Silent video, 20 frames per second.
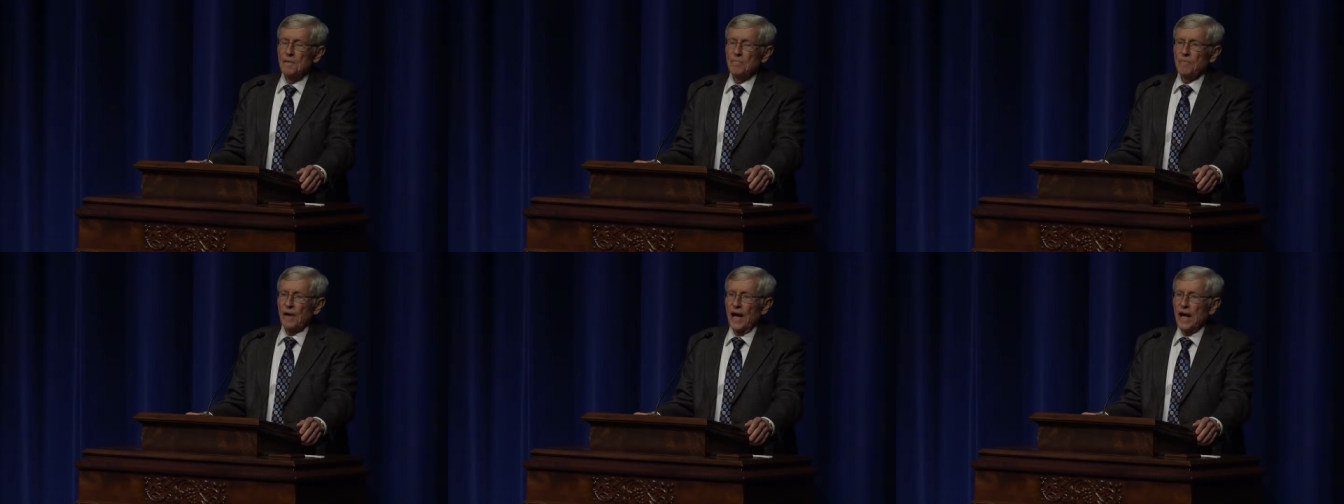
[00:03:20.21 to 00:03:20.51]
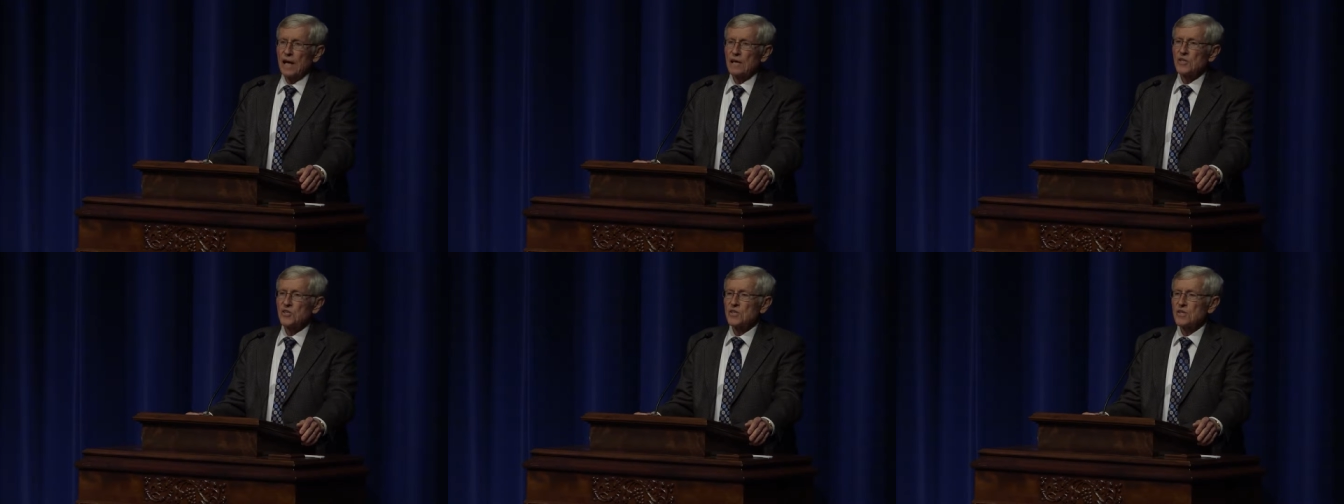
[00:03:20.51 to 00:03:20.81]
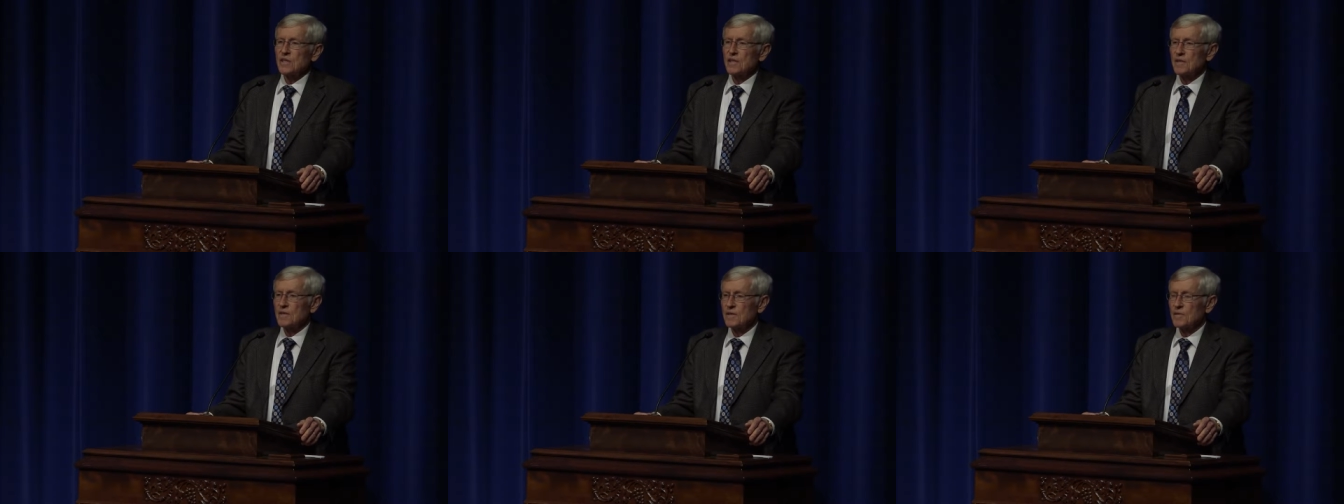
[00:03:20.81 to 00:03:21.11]

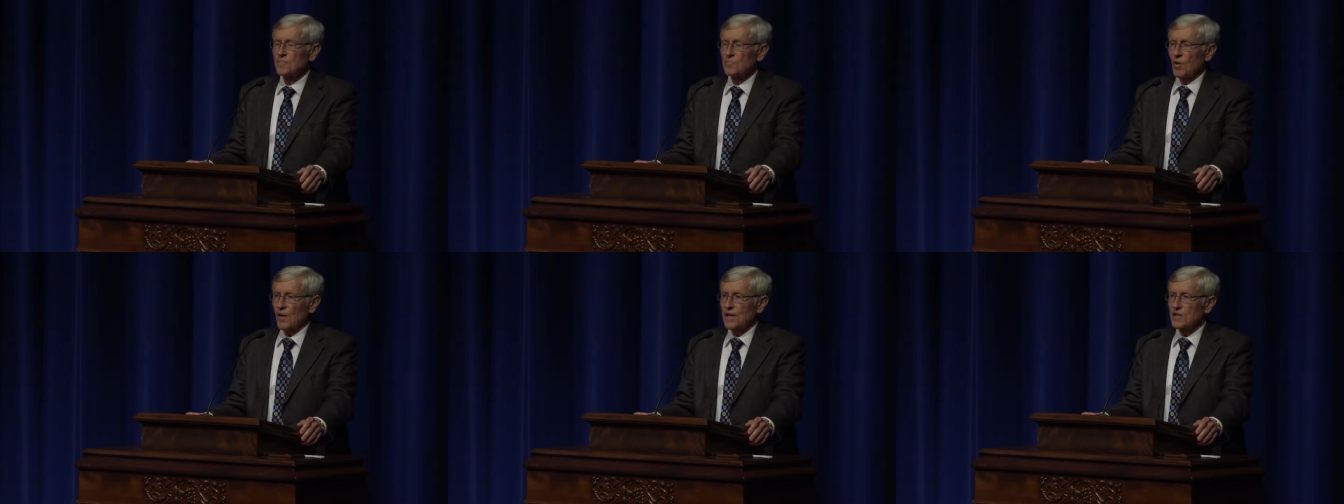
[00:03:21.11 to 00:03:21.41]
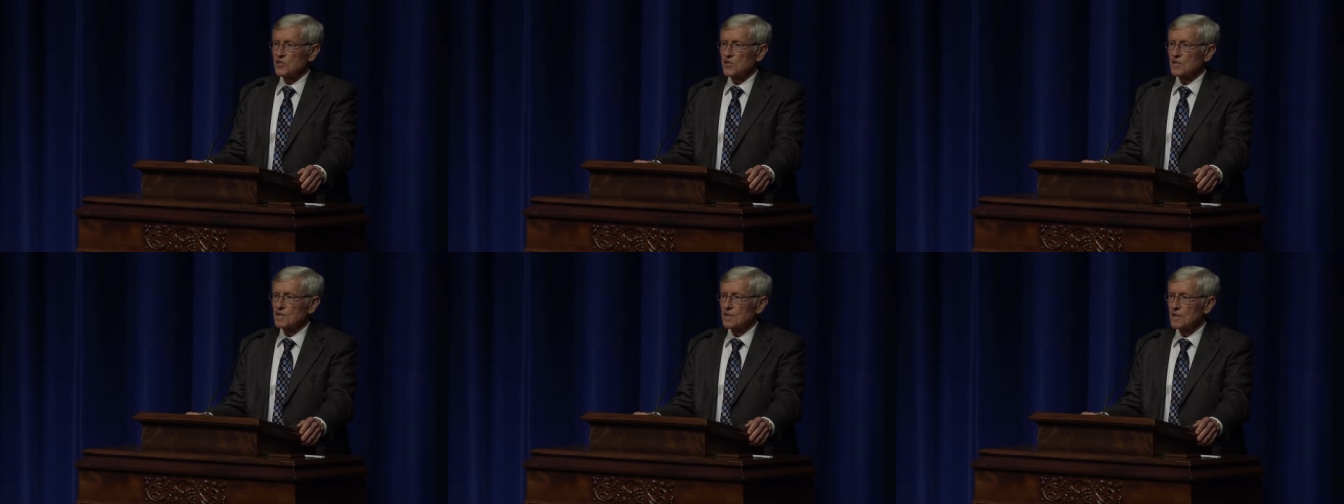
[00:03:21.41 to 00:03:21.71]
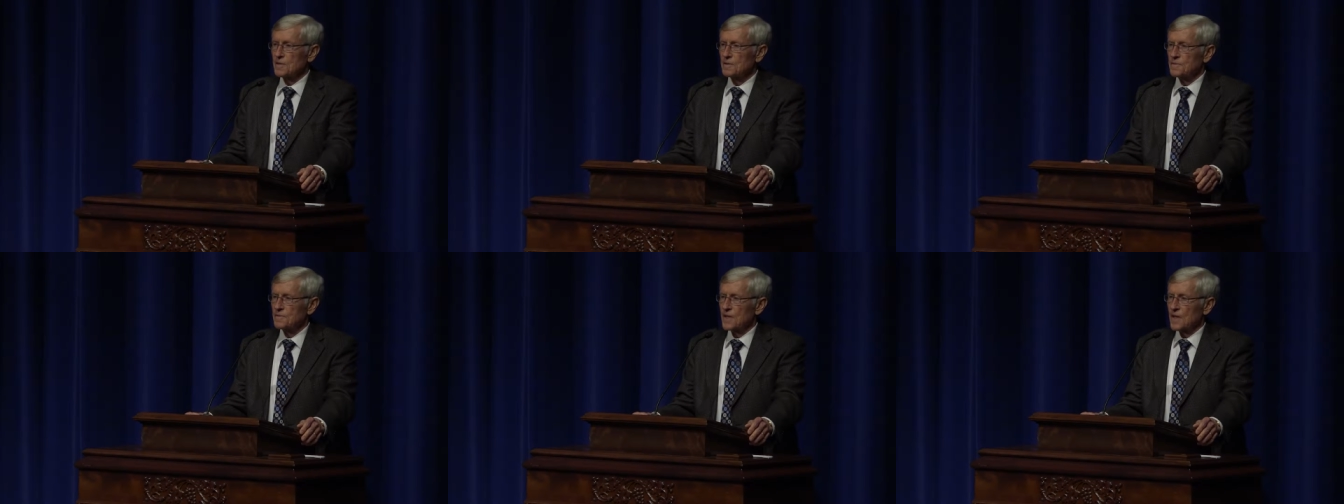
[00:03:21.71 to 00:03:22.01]
past,
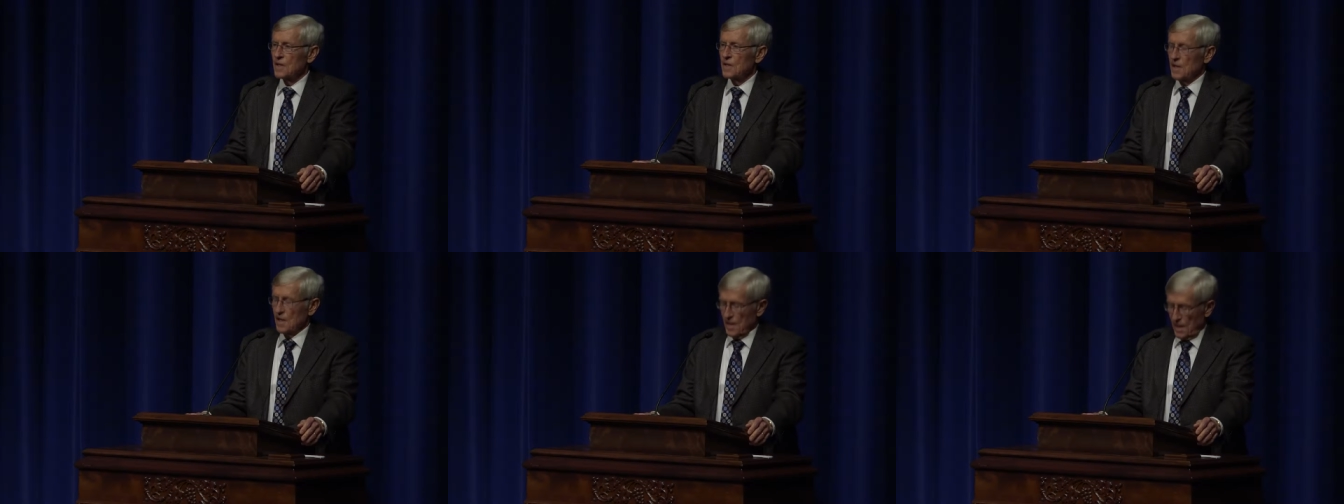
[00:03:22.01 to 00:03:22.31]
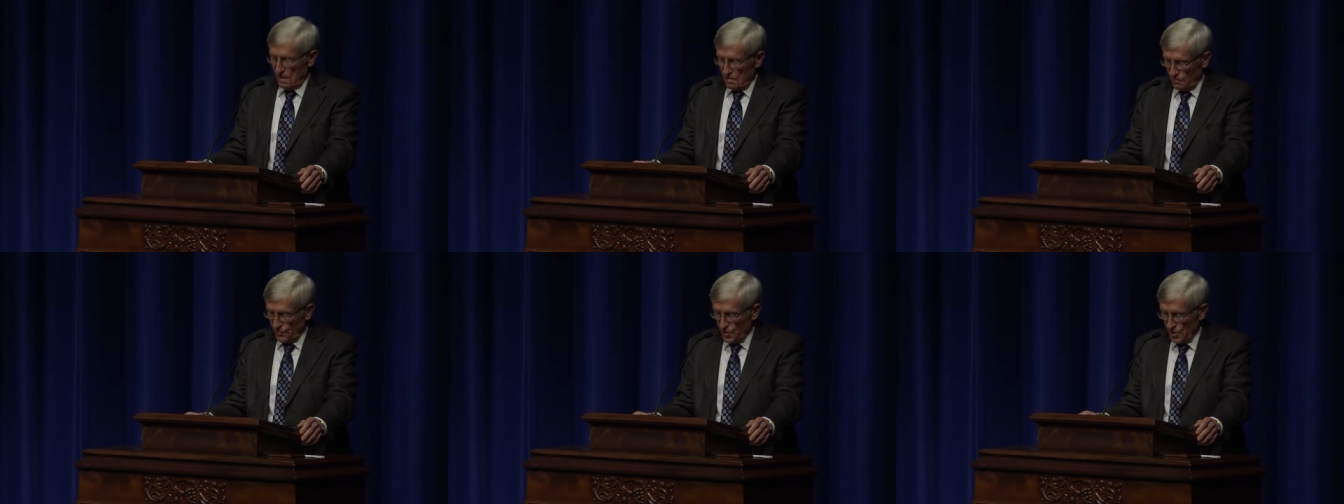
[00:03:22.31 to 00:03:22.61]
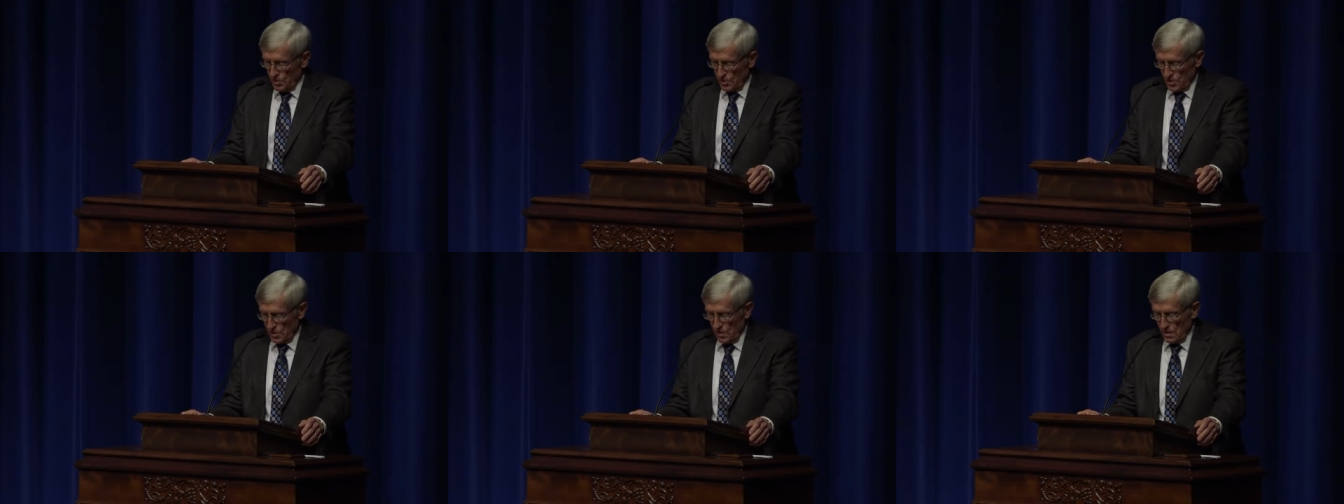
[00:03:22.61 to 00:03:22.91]
present, and
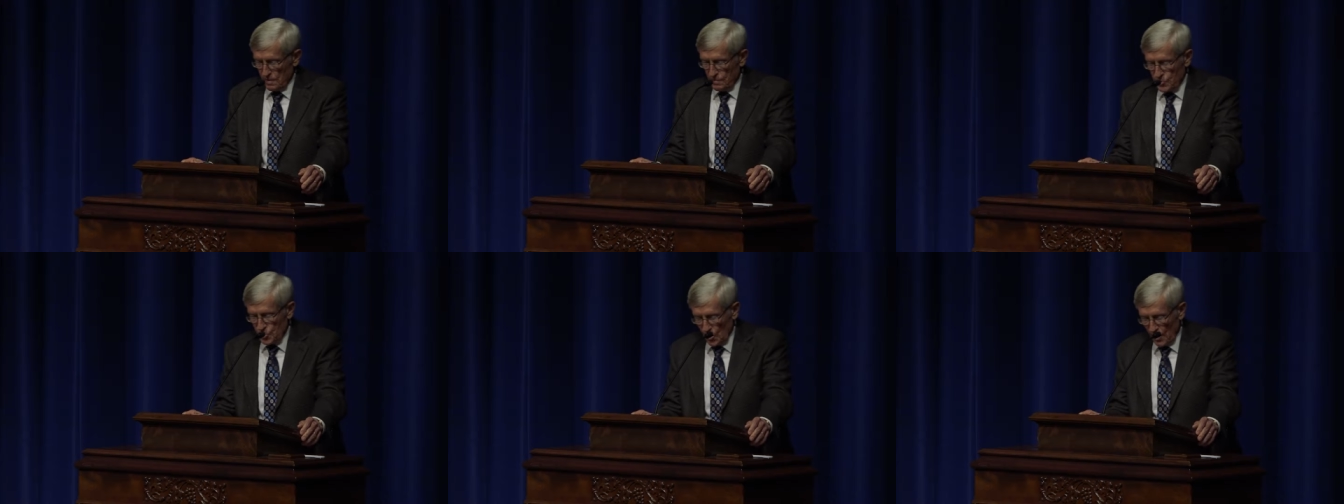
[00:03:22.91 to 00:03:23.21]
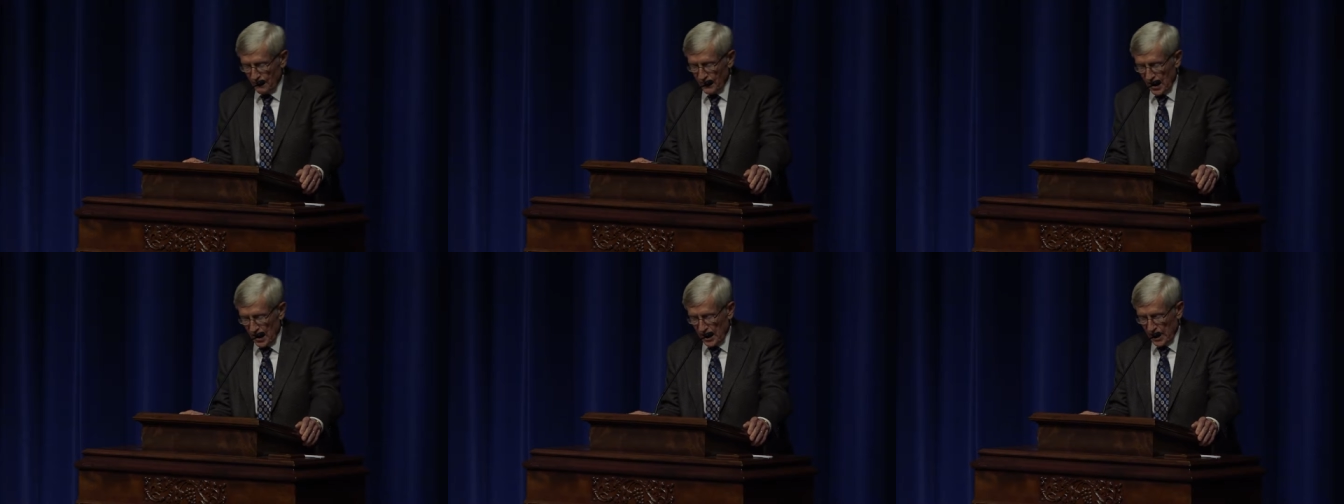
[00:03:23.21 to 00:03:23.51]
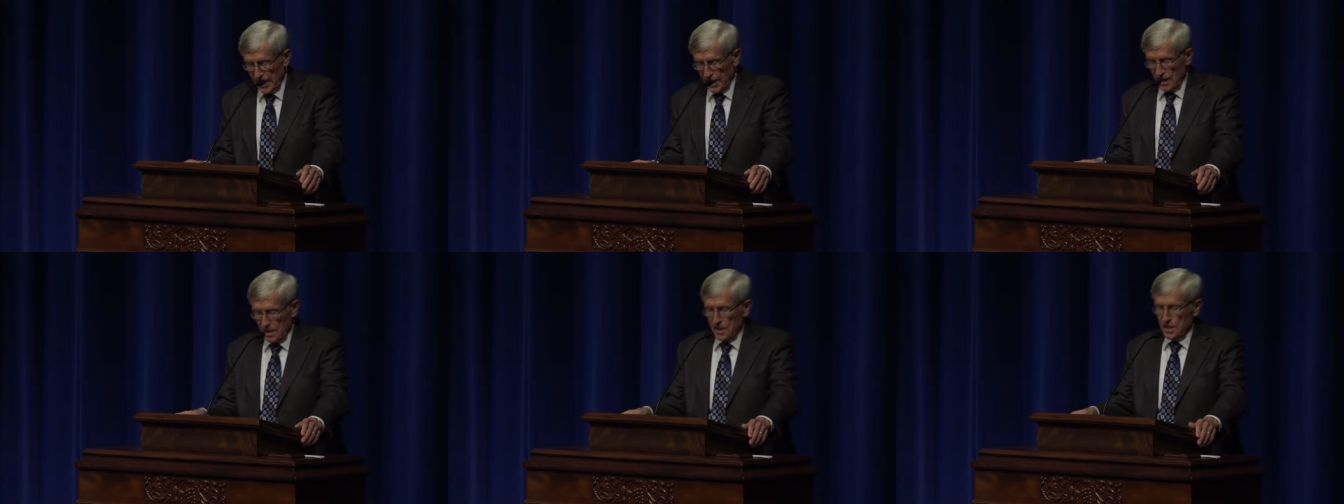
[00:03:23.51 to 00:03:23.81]
future. So I've kind
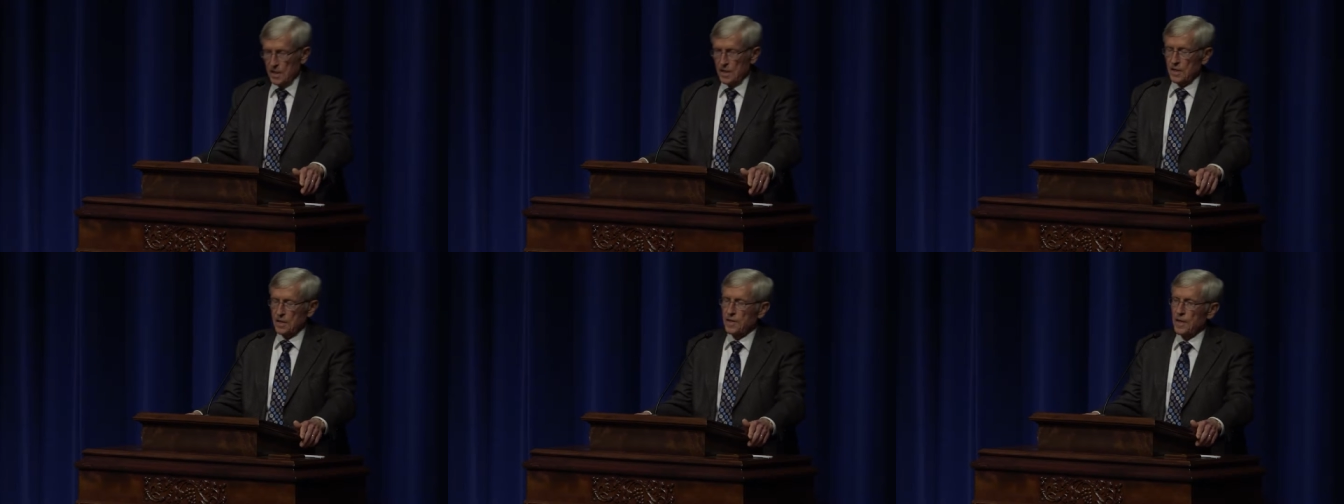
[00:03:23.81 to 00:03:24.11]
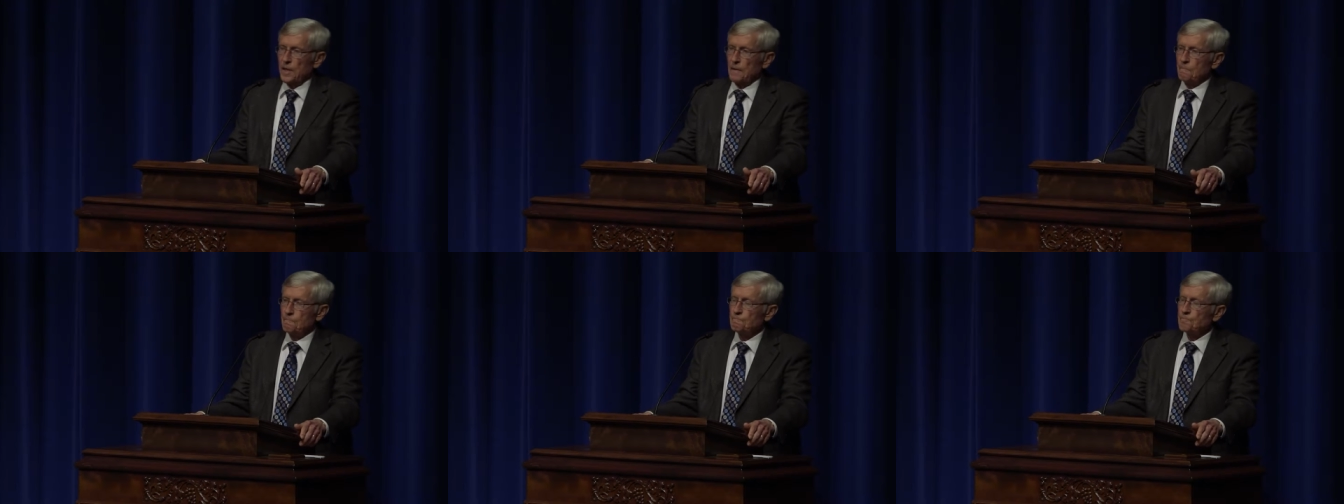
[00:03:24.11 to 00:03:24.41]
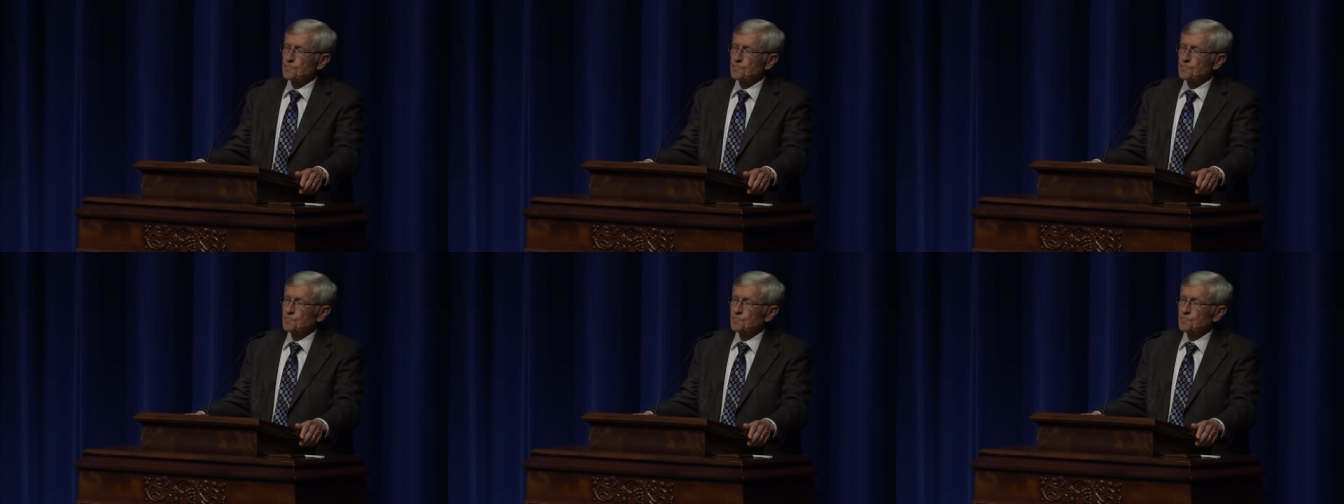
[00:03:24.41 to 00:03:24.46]
of hinted at that.